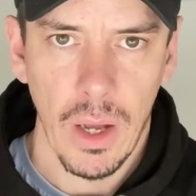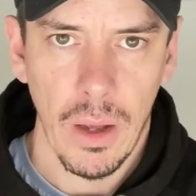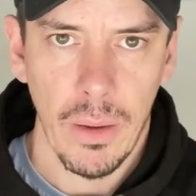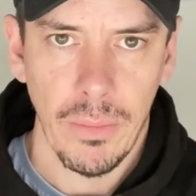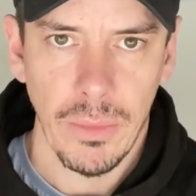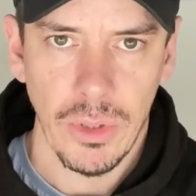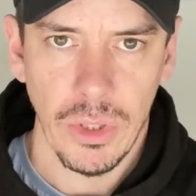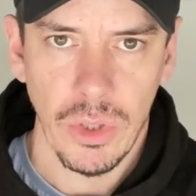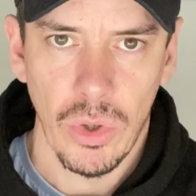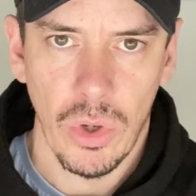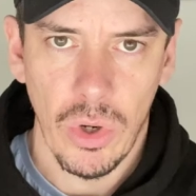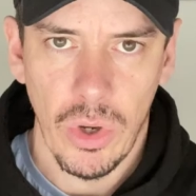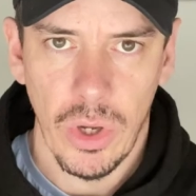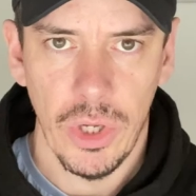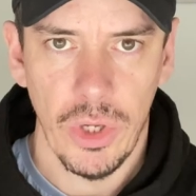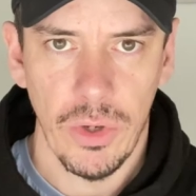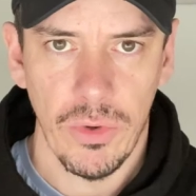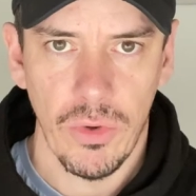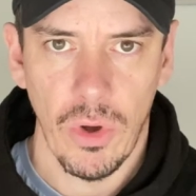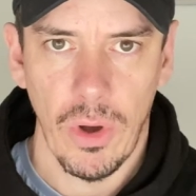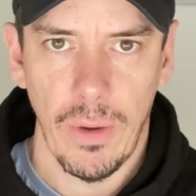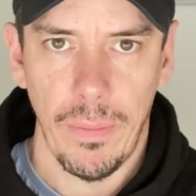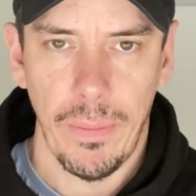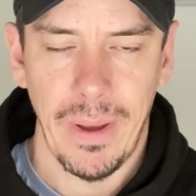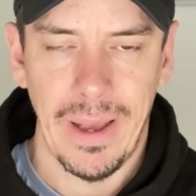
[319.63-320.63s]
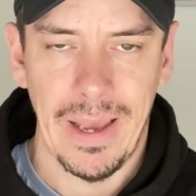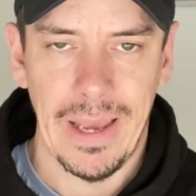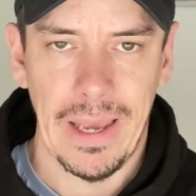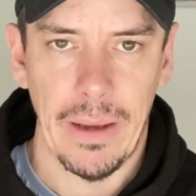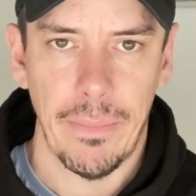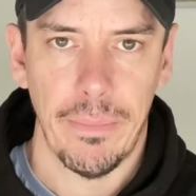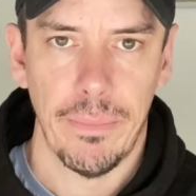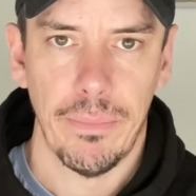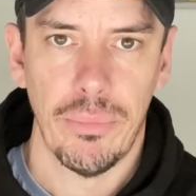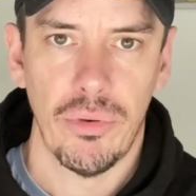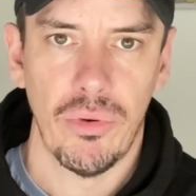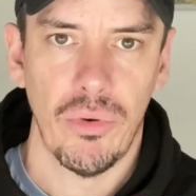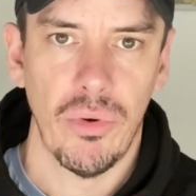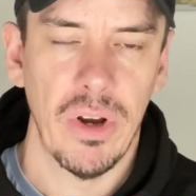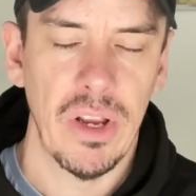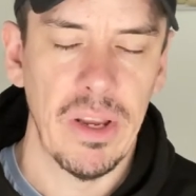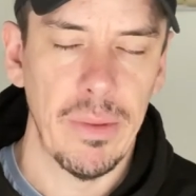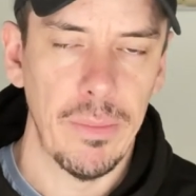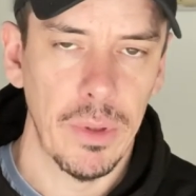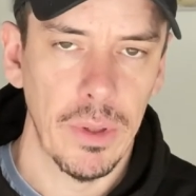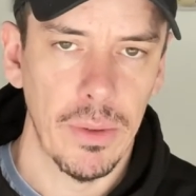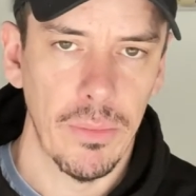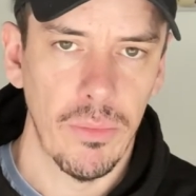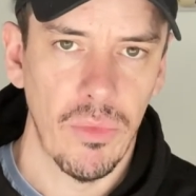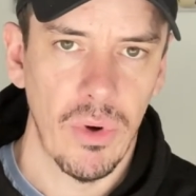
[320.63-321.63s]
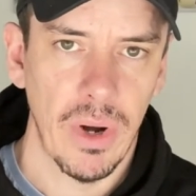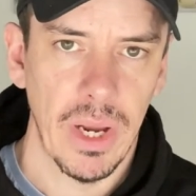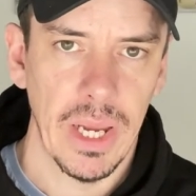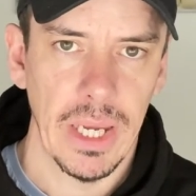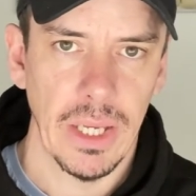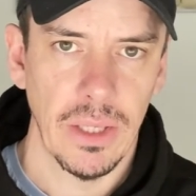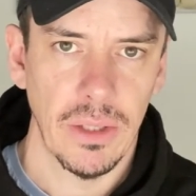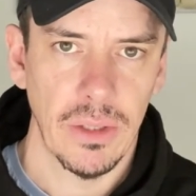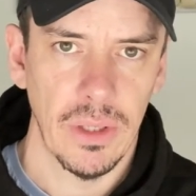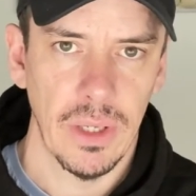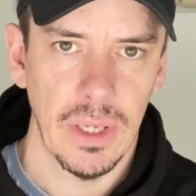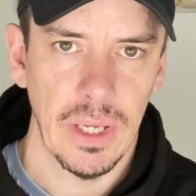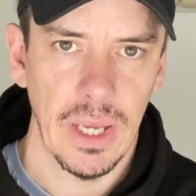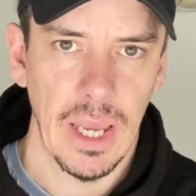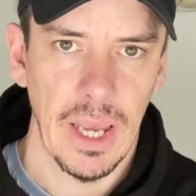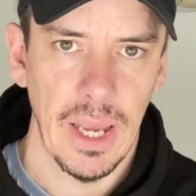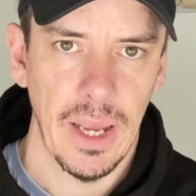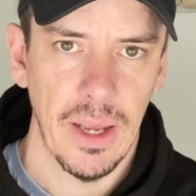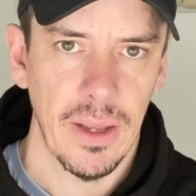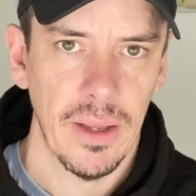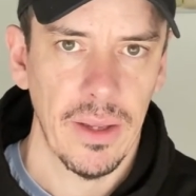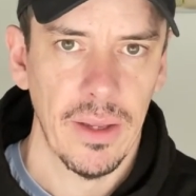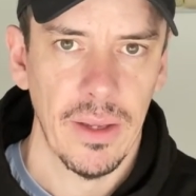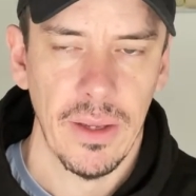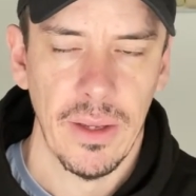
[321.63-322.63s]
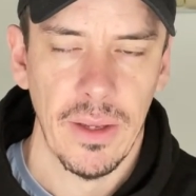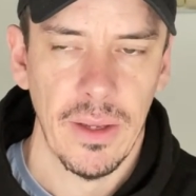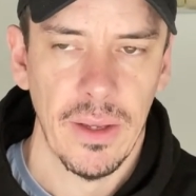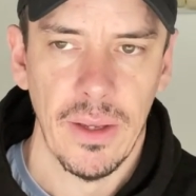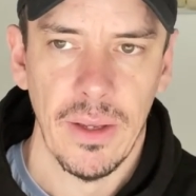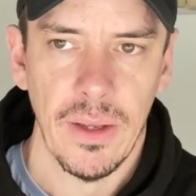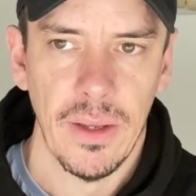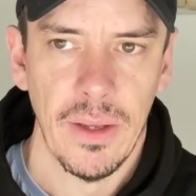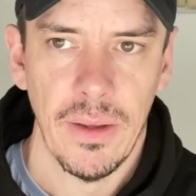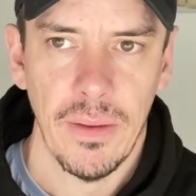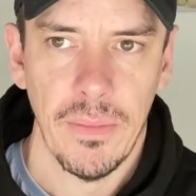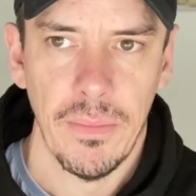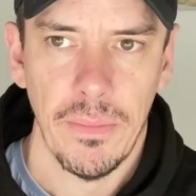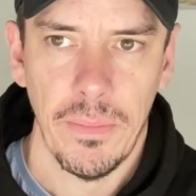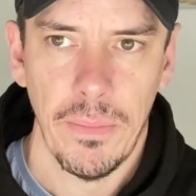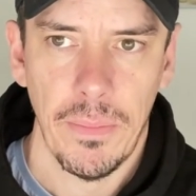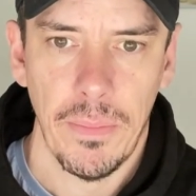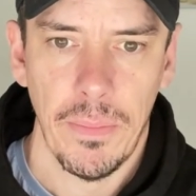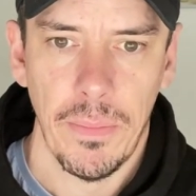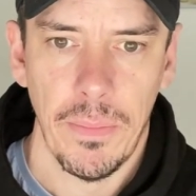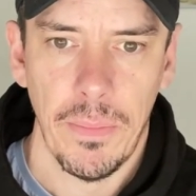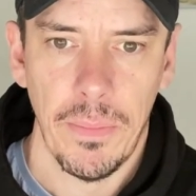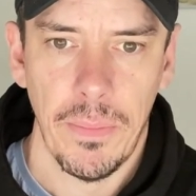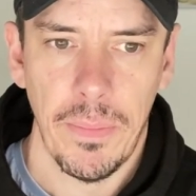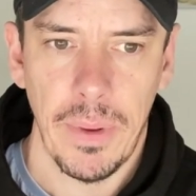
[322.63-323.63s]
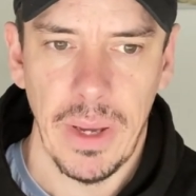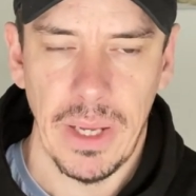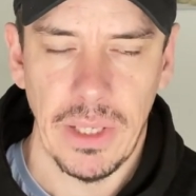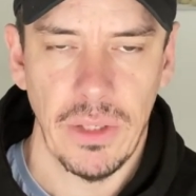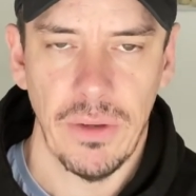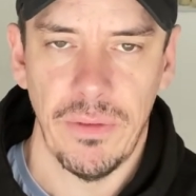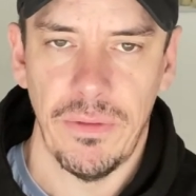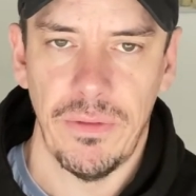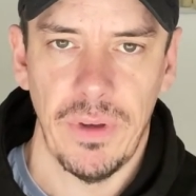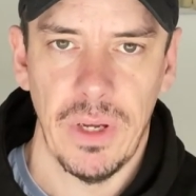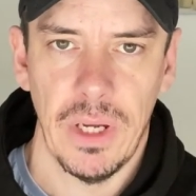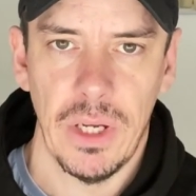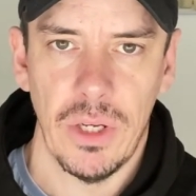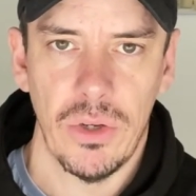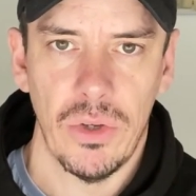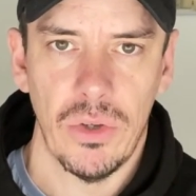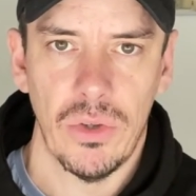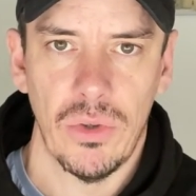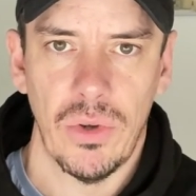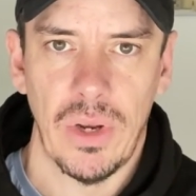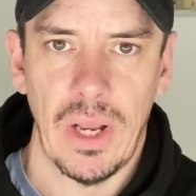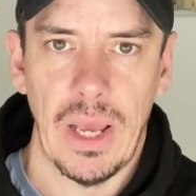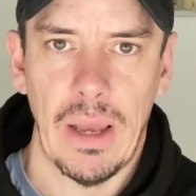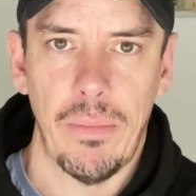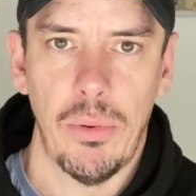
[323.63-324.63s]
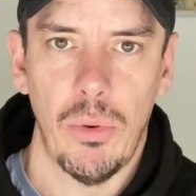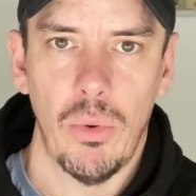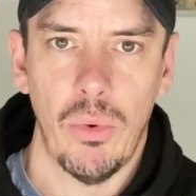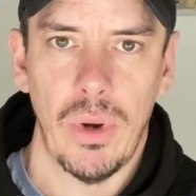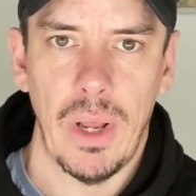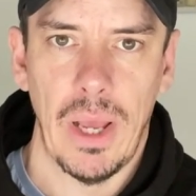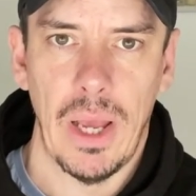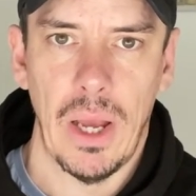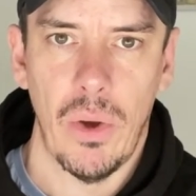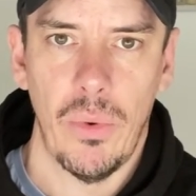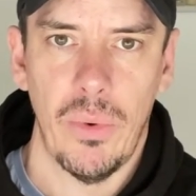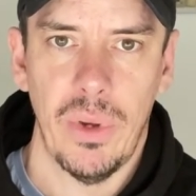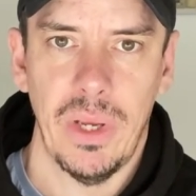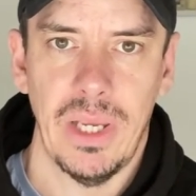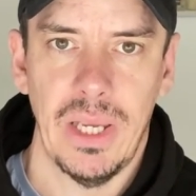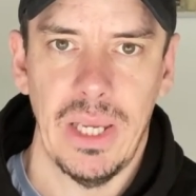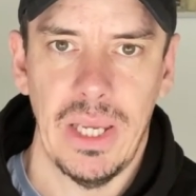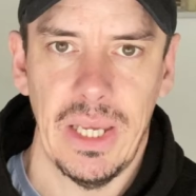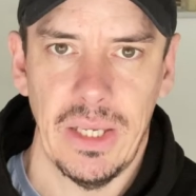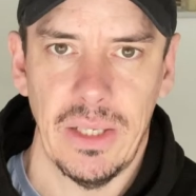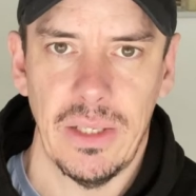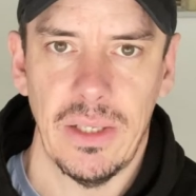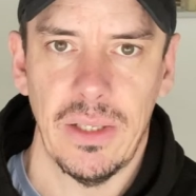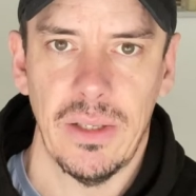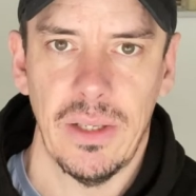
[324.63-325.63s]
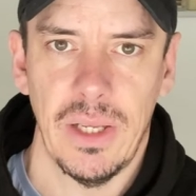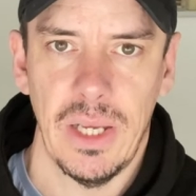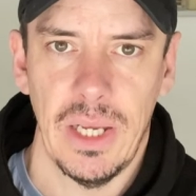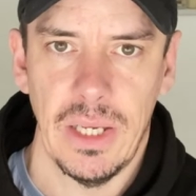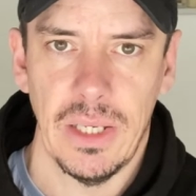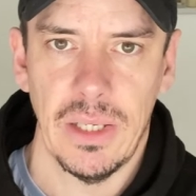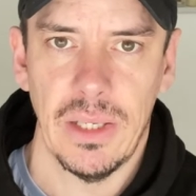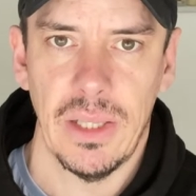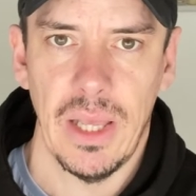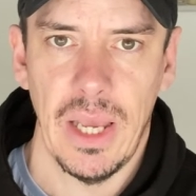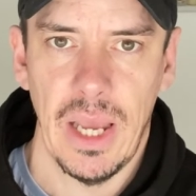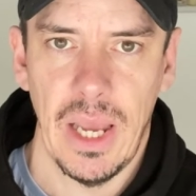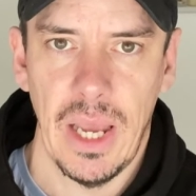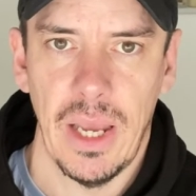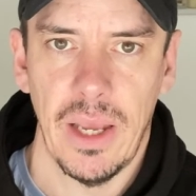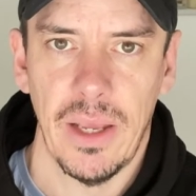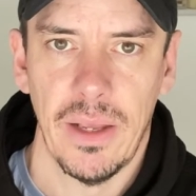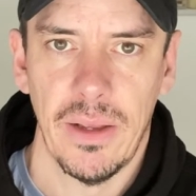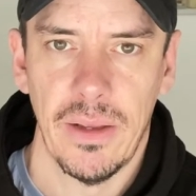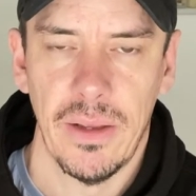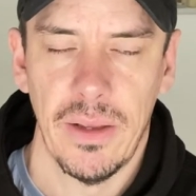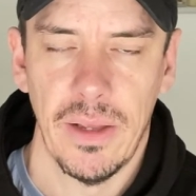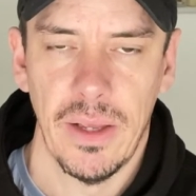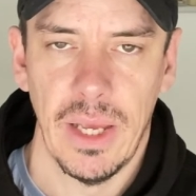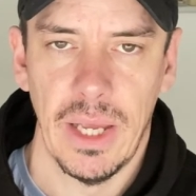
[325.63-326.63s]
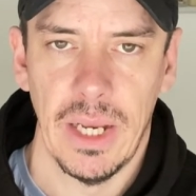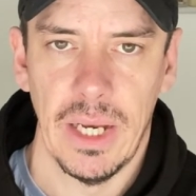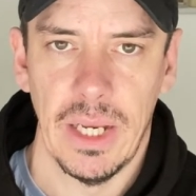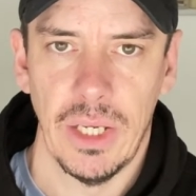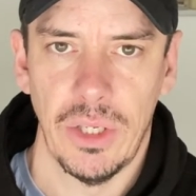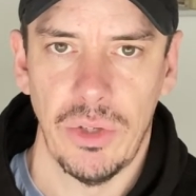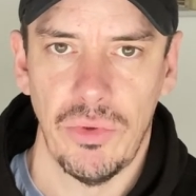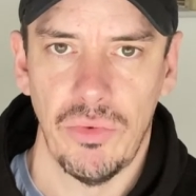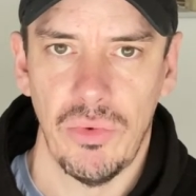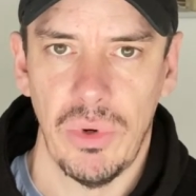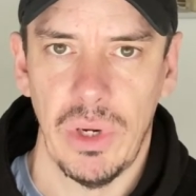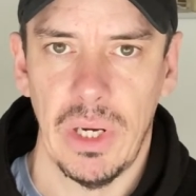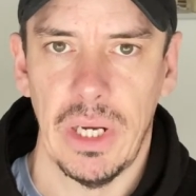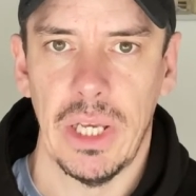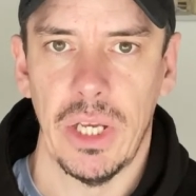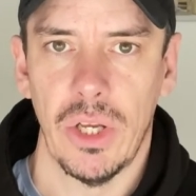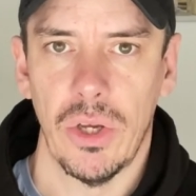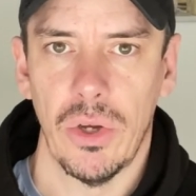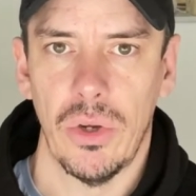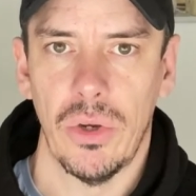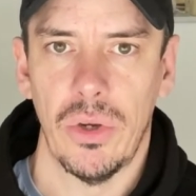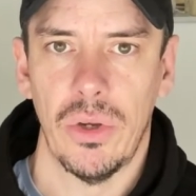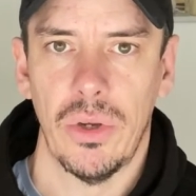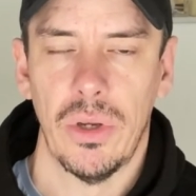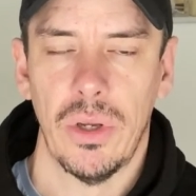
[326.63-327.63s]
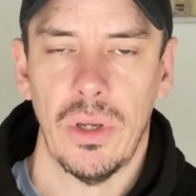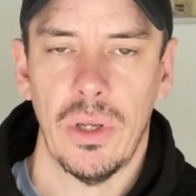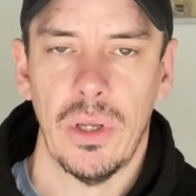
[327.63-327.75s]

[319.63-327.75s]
It's not like you've got to pay a premium rate to get better features on Apple now. It's there and it's really good.